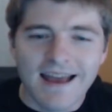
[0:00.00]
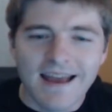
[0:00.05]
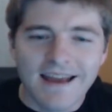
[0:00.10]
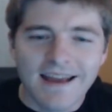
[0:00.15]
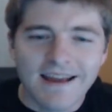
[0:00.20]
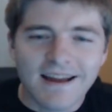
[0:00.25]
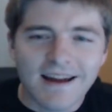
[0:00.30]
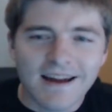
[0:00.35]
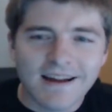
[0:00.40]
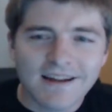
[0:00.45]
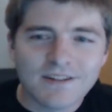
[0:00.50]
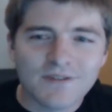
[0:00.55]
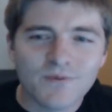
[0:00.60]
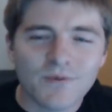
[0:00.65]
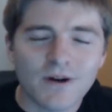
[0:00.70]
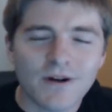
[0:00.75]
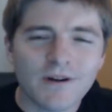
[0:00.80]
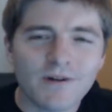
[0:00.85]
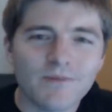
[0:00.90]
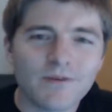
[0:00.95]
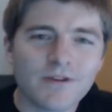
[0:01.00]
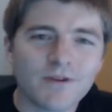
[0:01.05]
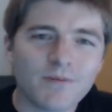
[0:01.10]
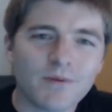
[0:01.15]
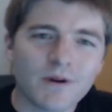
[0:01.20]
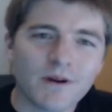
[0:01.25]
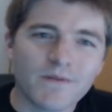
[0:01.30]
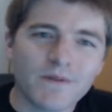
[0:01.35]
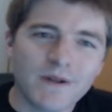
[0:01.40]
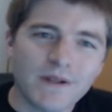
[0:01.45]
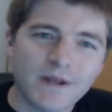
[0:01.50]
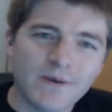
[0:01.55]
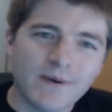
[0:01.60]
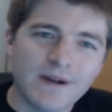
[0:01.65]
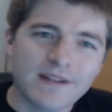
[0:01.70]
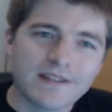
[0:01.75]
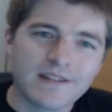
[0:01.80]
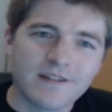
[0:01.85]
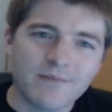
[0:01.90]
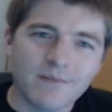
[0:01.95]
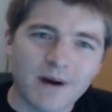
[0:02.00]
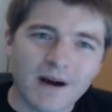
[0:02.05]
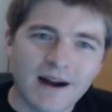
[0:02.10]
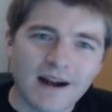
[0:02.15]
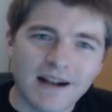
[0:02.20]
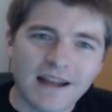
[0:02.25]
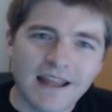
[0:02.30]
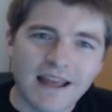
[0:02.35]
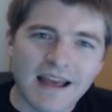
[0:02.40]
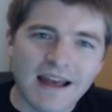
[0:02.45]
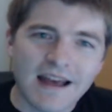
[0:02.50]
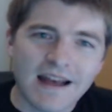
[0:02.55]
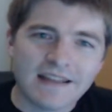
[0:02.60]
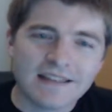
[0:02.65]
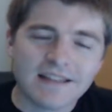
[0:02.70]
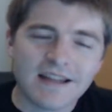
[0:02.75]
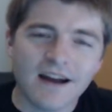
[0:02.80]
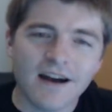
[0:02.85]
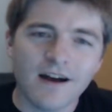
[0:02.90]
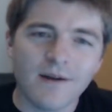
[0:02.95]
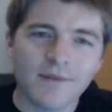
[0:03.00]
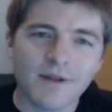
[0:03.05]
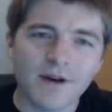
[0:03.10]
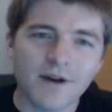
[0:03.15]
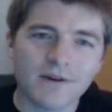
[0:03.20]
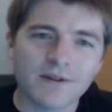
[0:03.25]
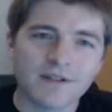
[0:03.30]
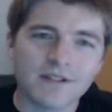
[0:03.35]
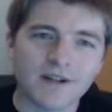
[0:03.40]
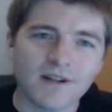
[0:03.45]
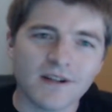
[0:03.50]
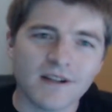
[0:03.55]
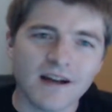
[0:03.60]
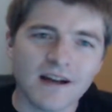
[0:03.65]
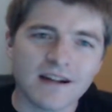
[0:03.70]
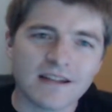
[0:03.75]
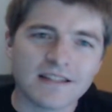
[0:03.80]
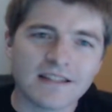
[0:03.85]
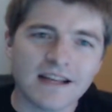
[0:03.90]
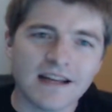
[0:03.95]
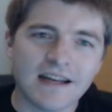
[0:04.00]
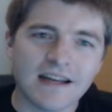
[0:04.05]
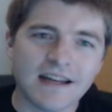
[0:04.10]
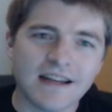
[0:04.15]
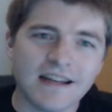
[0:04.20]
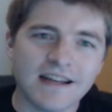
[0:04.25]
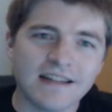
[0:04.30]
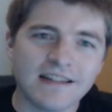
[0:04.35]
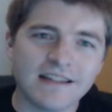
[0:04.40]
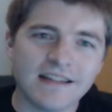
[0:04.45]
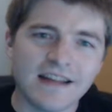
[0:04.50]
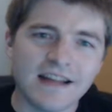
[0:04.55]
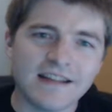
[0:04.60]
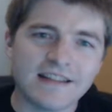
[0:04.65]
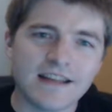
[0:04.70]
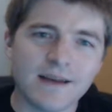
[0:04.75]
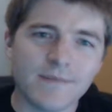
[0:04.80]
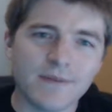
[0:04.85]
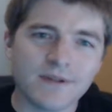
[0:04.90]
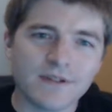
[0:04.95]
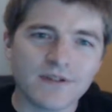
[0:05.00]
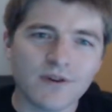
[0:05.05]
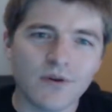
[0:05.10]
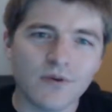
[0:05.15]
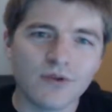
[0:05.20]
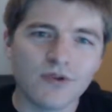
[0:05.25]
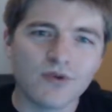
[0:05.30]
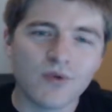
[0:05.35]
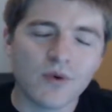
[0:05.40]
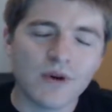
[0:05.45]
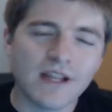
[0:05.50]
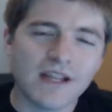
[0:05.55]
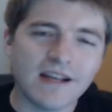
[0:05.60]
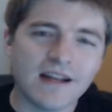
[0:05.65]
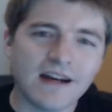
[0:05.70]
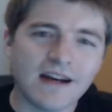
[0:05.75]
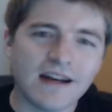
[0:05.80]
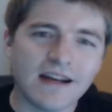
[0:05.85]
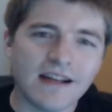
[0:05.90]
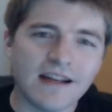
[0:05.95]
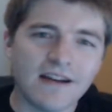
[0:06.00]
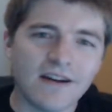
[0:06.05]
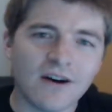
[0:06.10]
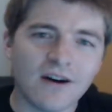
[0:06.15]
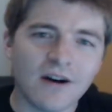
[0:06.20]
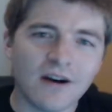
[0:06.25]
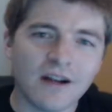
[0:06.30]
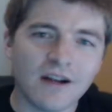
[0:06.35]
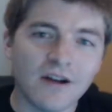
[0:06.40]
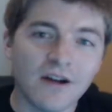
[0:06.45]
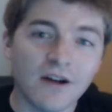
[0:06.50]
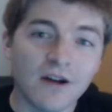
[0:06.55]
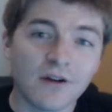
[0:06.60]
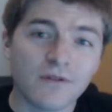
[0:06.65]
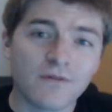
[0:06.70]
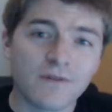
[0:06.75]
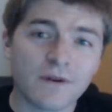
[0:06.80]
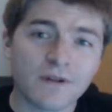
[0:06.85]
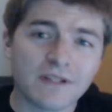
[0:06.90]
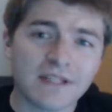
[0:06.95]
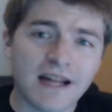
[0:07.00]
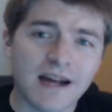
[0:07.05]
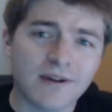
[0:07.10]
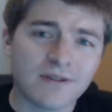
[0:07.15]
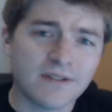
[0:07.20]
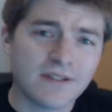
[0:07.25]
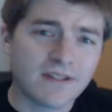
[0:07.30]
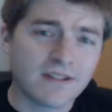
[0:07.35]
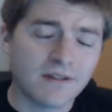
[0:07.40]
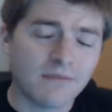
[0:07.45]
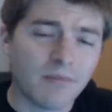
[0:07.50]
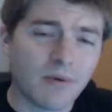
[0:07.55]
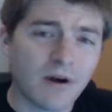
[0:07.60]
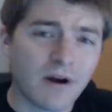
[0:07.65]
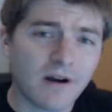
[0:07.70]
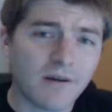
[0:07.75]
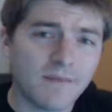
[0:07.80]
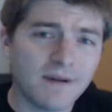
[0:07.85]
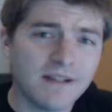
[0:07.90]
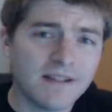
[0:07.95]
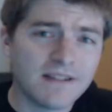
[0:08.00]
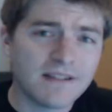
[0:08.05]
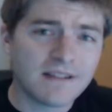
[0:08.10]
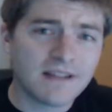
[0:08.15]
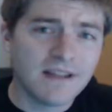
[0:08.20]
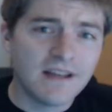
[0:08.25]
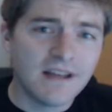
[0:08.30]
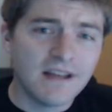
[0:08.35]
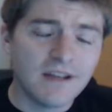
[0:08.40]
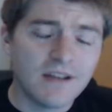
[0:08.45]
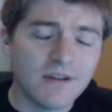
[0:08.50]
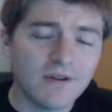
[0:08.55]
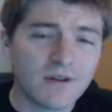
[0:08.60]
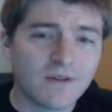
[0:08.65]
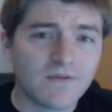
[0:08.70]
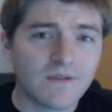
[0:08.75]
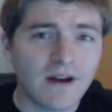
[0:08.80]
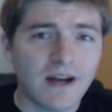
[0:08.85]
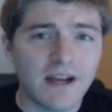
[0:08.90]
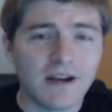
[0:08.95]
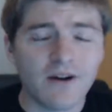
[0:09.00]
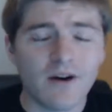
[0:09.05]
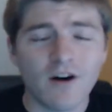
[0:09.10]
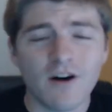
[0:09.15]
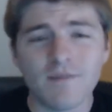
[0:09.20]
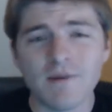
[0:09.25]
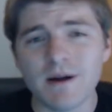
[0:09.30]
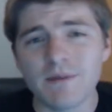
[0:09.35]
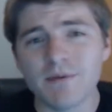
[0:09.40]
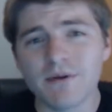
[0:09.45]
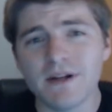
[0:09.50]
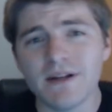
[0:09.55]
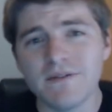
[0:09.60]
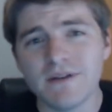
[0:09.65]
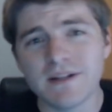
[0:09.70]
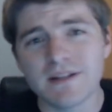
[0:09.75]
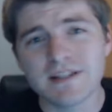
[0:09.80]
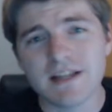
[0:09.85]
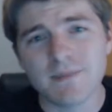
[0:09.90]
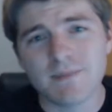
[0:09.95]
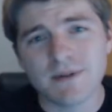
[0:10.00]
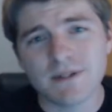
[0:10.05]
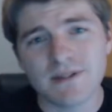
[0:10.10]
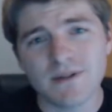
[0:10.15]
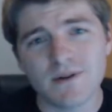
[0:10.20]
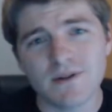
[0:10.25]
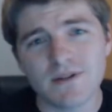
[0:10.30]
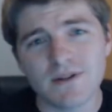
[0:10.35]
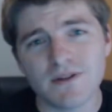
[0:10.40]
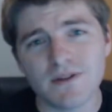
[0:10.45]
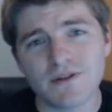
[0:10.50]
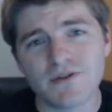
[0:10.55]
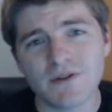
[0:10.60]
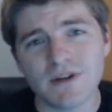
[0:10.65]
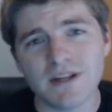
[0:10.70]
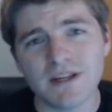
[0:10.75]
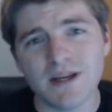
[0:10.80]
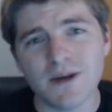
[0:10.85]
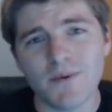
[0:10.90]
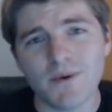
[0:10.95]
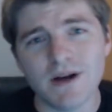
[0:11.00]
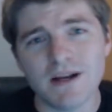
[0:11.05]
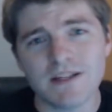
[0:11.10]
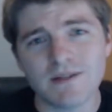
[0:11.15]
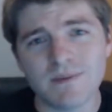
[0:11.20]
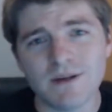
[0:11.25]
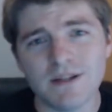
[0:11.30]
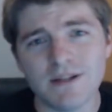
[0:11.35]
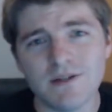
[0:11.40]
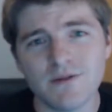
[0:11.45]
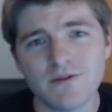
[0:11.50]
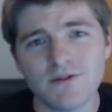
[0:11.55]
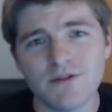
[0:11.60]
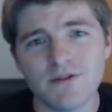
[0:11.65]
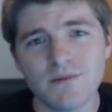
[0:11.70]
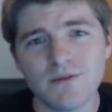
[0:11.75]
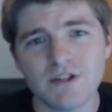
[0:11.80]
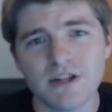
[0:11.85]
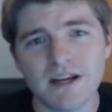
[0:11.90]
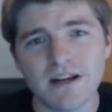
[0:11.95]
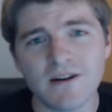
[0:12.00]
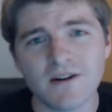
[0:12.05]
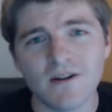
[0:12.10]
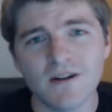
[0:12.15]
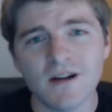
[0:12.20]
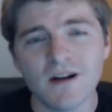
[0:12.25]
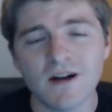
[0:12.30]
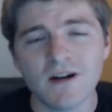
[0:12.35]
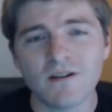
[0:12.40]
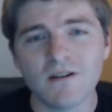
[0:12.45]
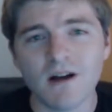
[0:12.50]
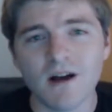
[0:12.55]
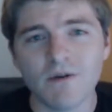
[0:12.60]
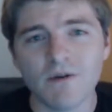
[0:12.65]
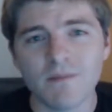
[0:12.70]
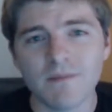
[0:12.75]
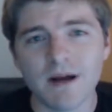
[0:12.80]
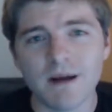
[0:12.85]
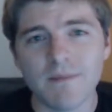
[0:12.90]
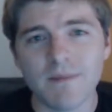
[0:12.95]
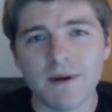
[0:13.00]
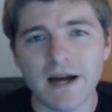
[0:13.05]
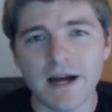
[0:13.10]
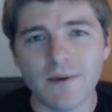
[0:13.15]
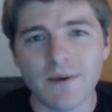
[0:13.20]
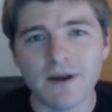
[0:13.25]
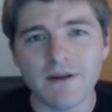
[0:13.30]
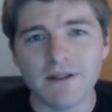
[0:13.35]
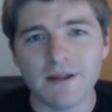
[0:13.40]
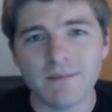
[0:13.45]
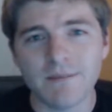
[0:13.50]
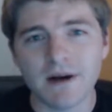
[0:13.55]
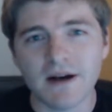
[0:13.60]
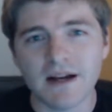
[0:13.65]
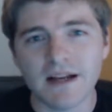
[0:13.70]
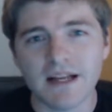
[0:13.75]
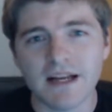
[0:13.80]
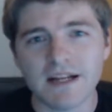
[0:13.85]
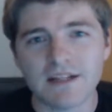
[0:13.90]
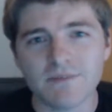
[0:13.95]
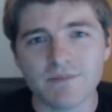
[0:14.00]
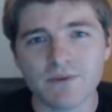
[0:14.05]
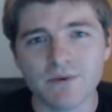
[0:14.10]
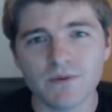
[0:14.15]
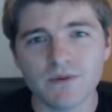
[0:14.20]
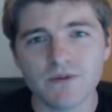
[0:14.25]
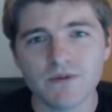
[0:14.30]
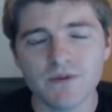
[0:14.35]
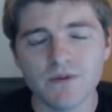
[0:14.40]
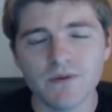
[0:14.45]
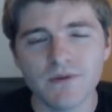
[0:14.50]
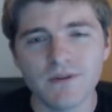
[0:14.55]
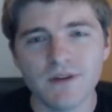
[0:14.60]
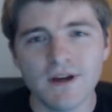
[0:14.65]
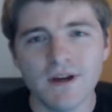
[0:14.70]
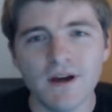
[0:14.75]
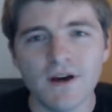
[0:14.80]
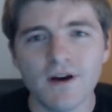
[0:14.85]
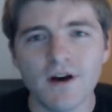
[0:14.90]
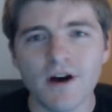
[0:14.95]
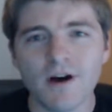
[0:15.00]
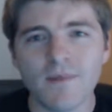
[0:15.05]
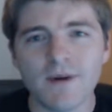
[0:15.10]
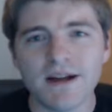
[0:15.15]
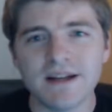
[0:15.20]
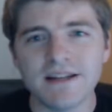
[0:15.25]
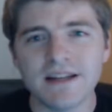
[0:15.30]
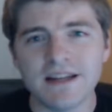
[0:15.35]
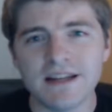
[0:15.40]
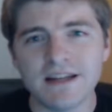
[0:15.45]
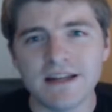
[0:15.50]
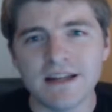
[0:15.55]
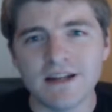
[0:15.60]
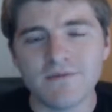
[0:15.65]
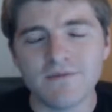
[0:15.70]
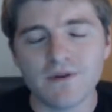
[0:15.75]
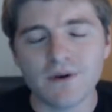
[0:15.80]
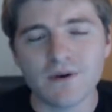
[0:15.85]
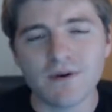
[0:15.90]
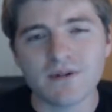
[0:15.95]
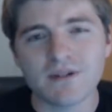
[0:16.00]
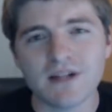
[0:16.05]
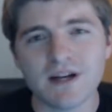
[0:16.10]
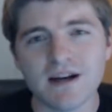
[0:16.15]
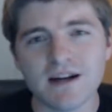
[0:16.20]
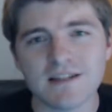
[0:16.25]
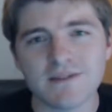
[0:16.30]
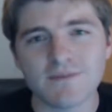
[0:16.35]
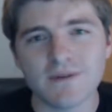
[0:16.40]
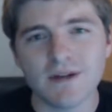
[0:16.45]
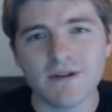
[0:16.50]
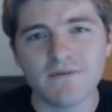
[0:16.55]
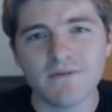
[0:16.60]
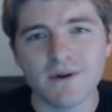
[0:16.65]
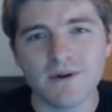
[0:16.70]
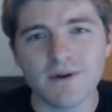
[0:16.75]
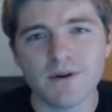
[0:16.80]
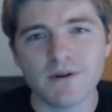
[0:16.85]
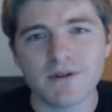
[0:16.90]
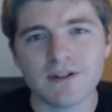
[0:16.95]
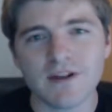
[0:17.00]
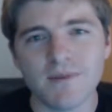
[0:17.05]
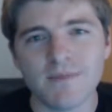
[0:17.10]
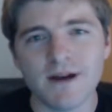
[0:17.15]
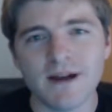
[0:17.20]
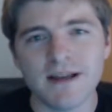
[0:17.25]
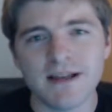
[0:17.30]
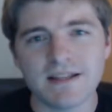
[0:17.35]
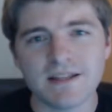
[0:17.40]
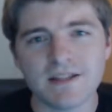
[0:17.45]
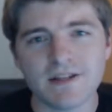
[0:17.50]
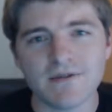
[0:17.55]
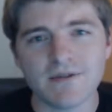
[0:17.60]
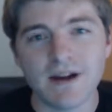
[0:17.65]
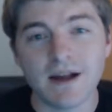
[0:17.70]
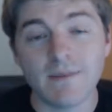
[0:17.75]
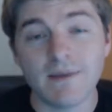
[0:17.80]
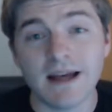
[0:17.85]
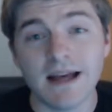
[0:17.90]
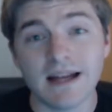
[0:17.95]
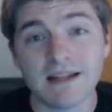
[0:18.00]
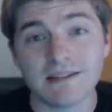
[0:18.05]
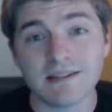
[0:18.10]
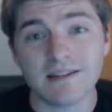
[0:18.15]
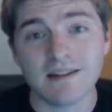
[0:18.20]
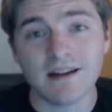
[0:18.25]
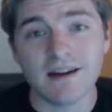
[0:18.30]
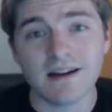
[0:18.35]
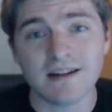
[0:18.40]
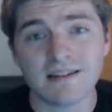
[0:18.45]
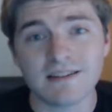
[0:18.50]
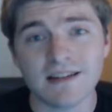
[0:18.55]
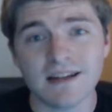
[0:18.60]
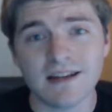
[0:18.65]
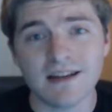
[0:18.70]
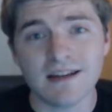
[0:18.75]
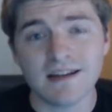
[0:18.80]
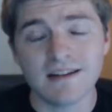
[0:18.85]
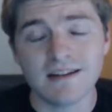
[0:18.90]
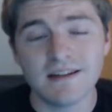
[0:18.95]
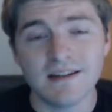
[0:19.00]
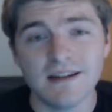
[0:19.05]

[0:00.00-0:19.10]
Hey guys, welcome to the Perfectly Wasted Podcast. I'm the host, DullOxide. Today's episode 29 on first houses and apartments. You can find all my previous episodes on the Drinking Wisemen YouTube channel, along with my bi-weekly podcast, Brew the Truth, all my day-to-day photos, cosplay photos on my Instagram at DullOxide.